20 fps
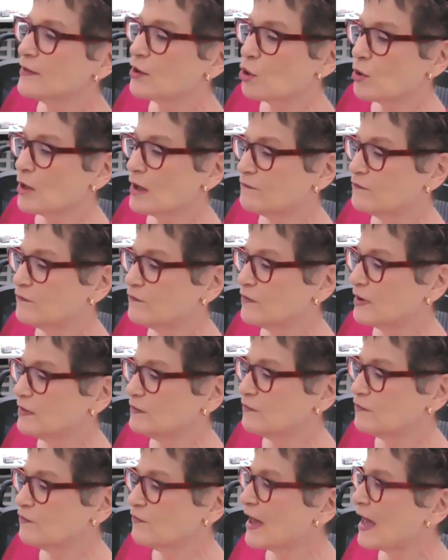and they all have
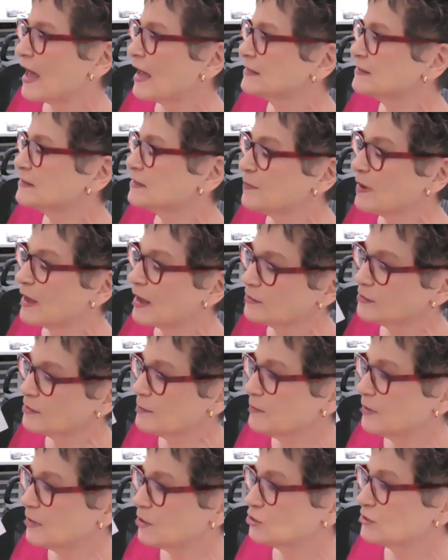fun facts about
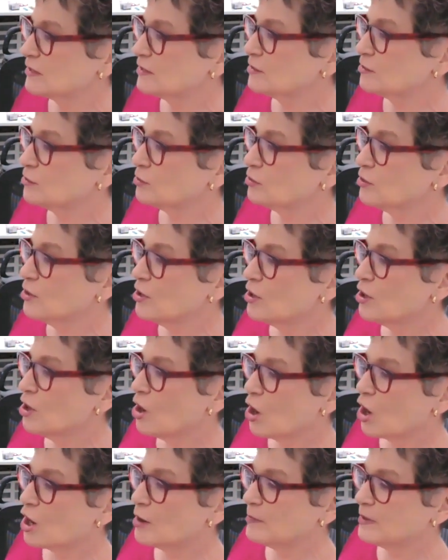them. Here's a little
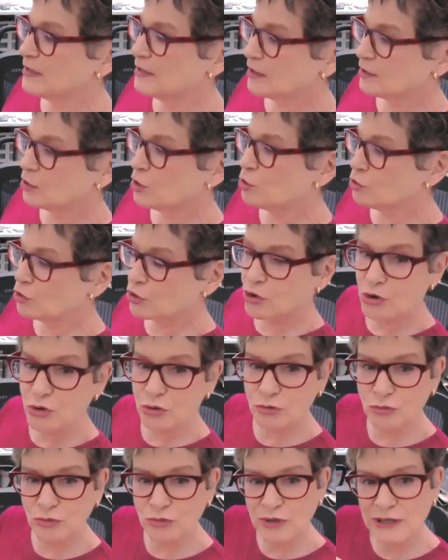armadillo
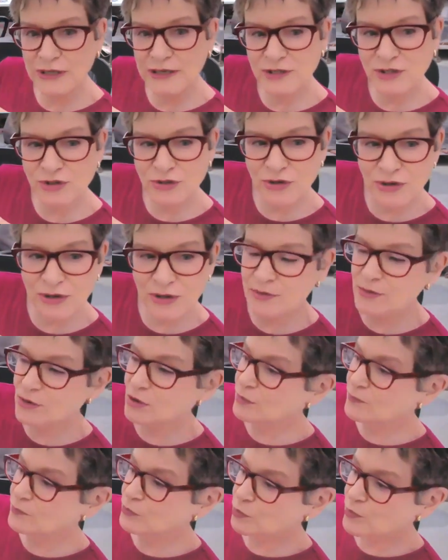girdled lizard,
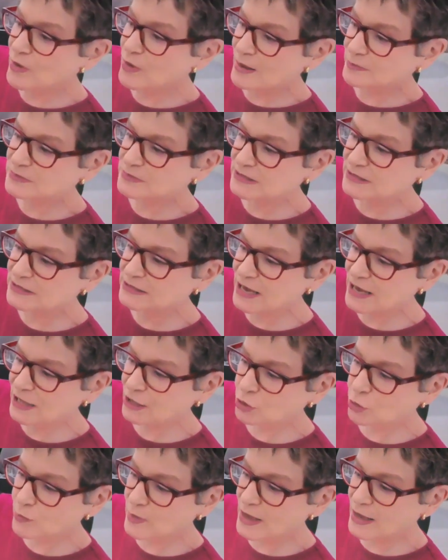wraps the
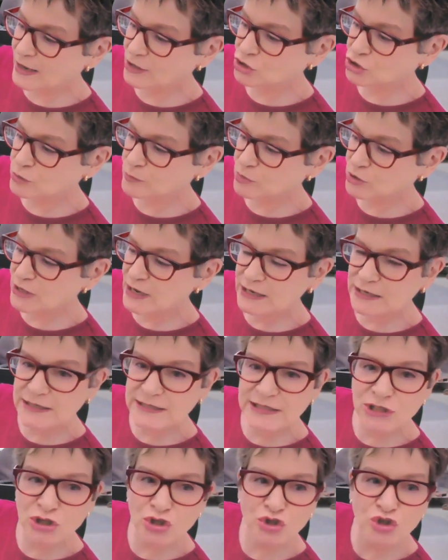tail around it to protect
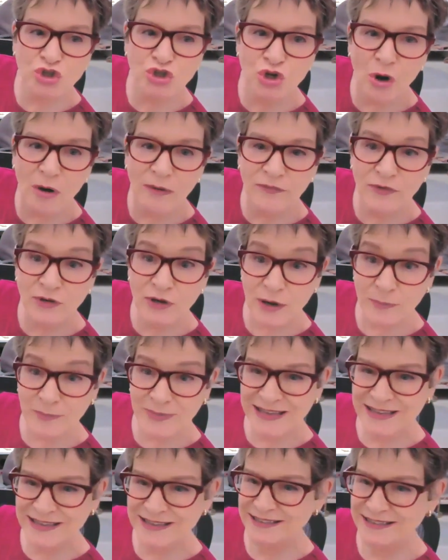its little soft
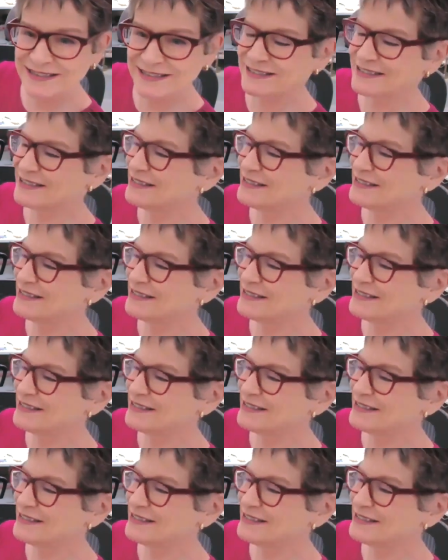tummy.